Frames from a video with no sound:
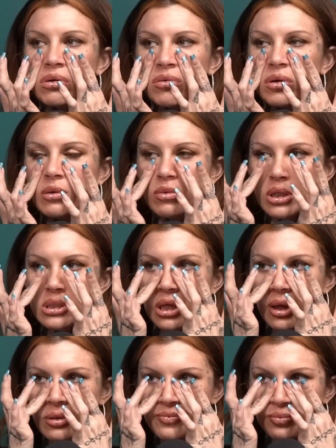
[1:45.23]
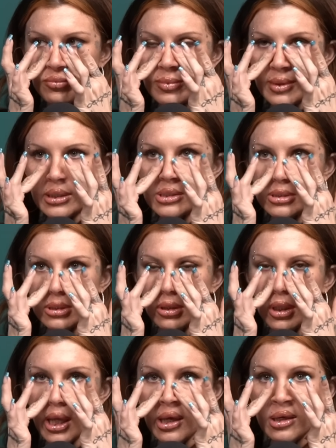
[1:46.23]
annoying when it's like still
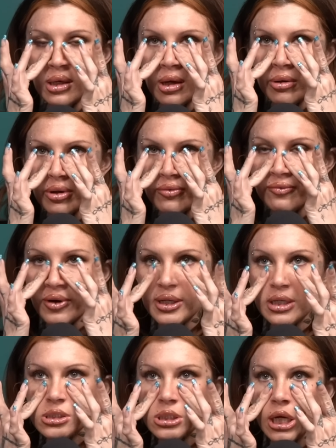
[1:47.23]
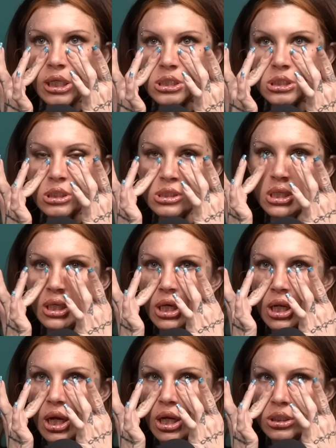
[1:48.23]
hanging out in your fucking sinuses. Like, get
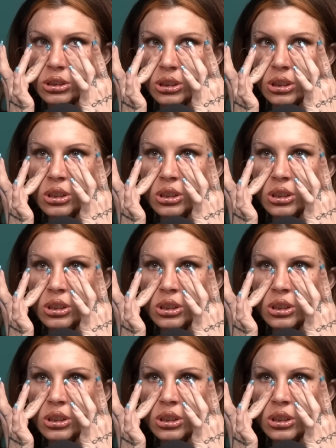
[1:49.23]
out of I know, here. it's like,